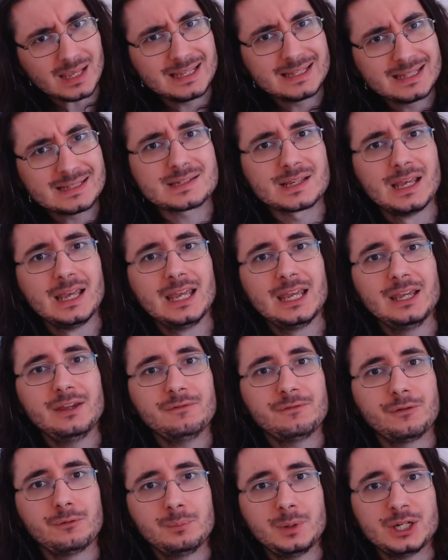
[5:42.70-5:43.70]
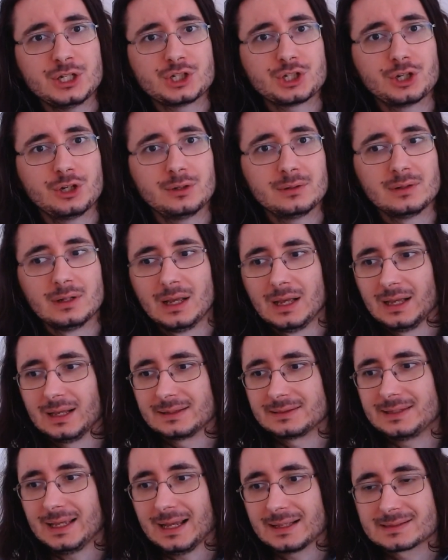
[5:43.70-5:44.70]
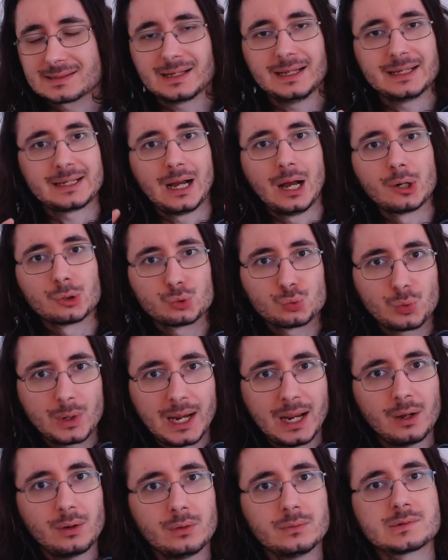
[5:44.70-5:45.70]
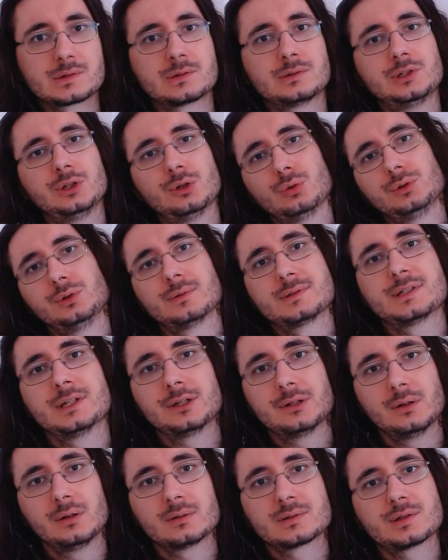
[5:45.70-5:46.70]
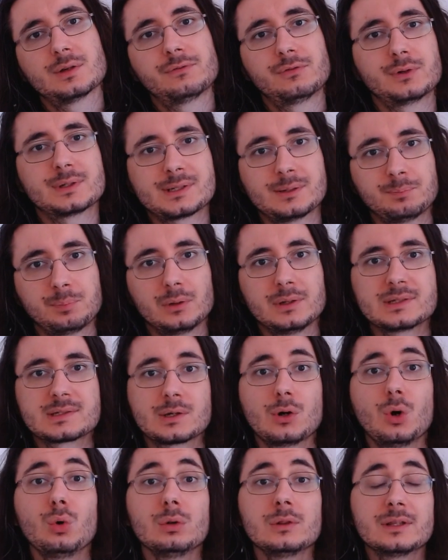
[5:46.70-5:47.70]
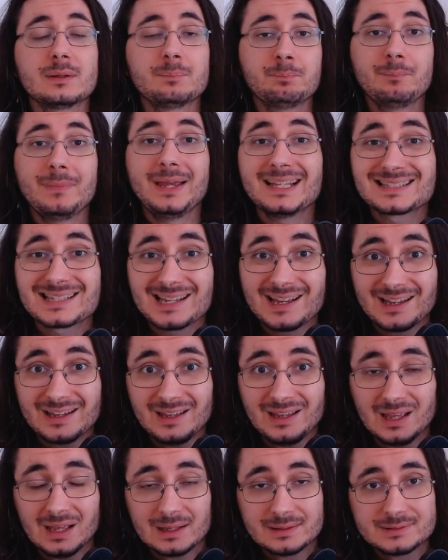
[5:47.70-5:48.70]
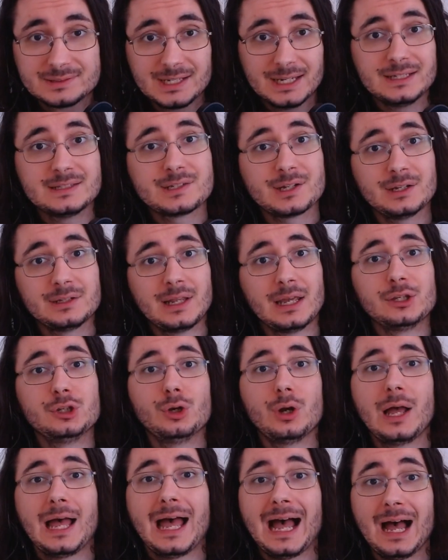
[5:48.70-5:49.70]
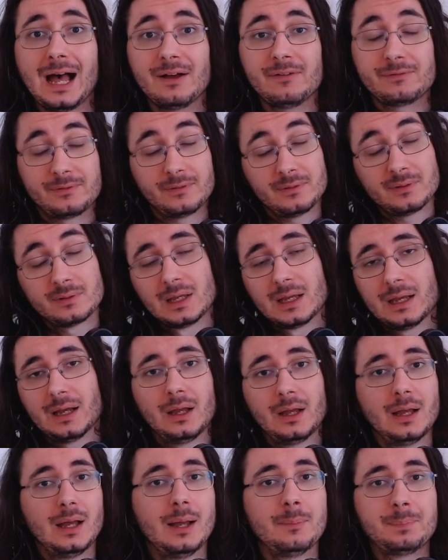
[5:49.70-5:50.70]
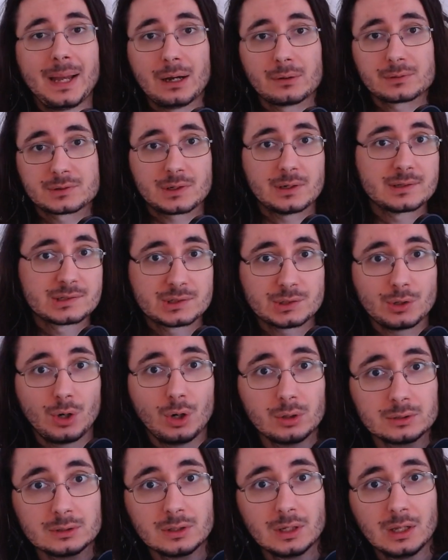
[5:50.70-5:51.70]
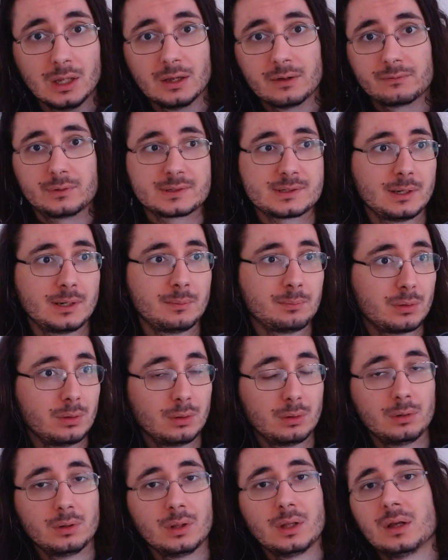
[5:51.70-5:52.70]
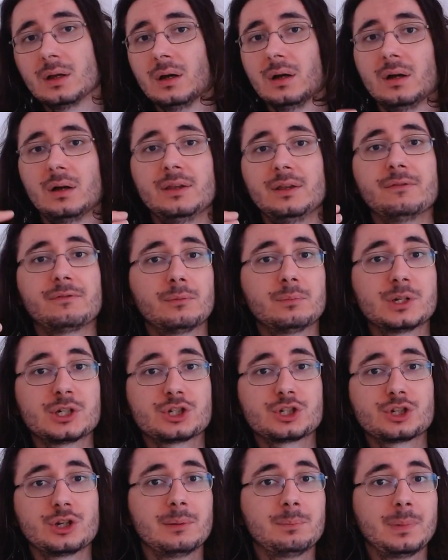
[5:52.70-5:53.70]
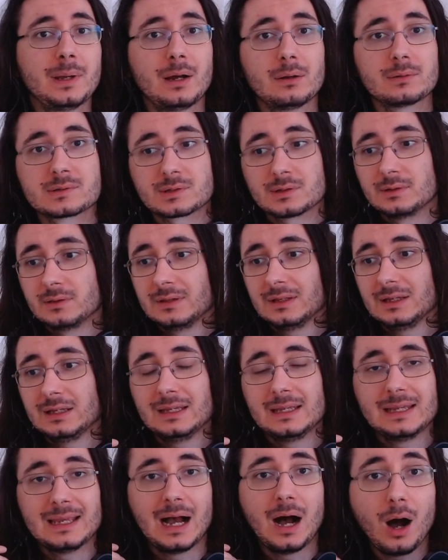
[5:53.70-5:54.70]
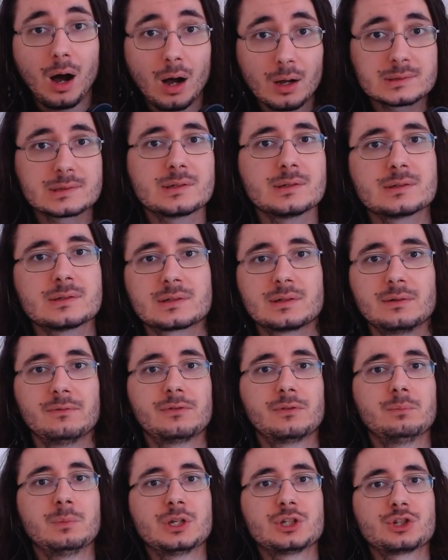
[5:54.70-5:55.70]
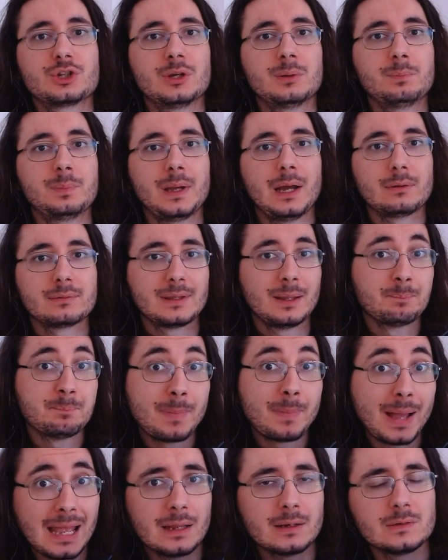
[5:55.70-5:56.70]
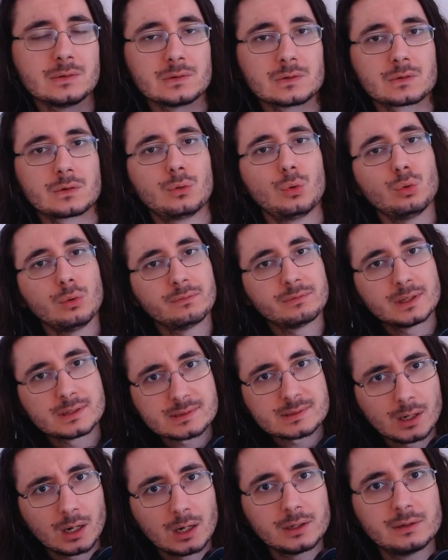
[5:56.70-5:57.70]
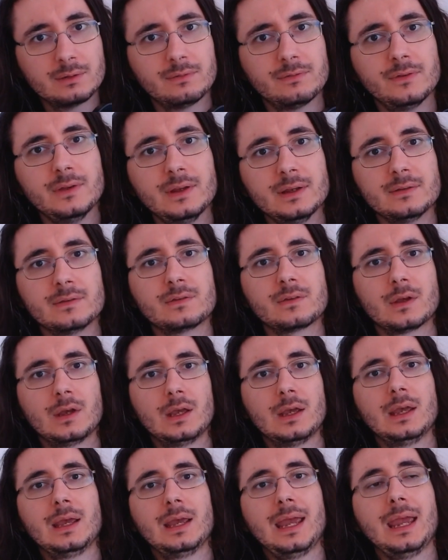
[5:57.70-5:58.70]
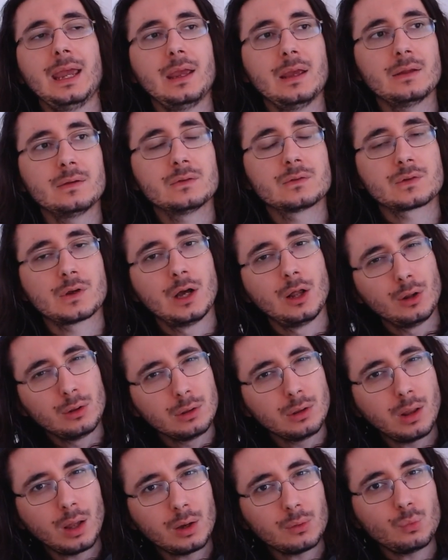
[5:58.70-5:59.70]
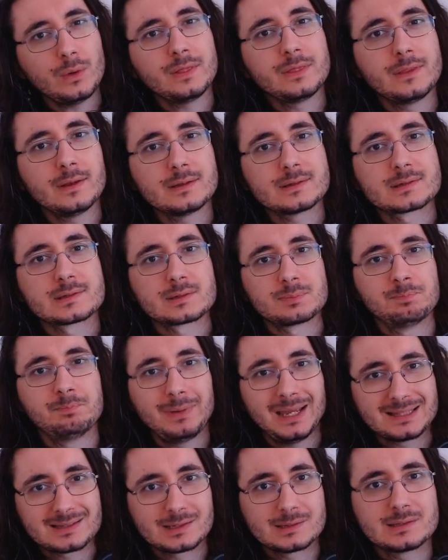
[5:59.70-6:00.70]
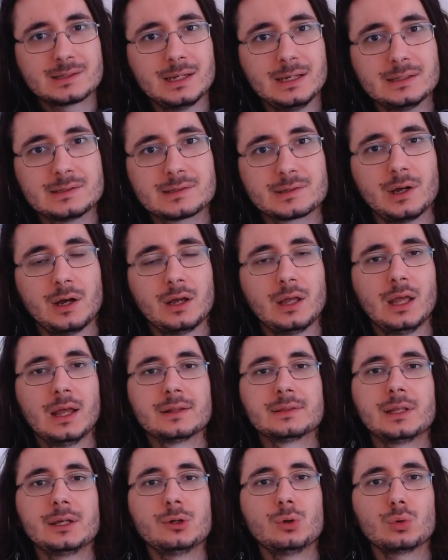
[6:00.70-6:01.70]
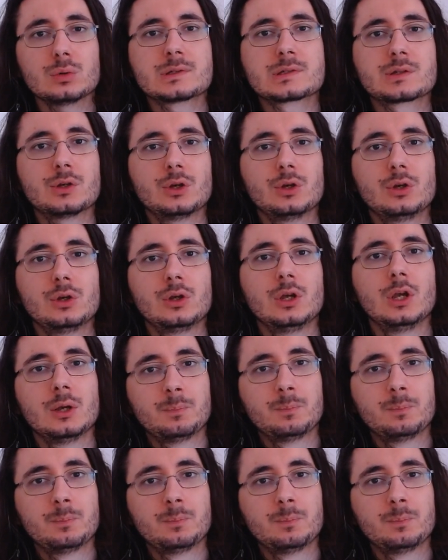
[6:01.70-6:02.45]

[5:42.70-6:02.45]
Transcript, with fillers: It's information that's like around the audio signal. So, for example, it's all the meta data that you have uh, about a song, for example, uh, information about the artist, information about the band, all of these kind of things. And along with this metadata, they also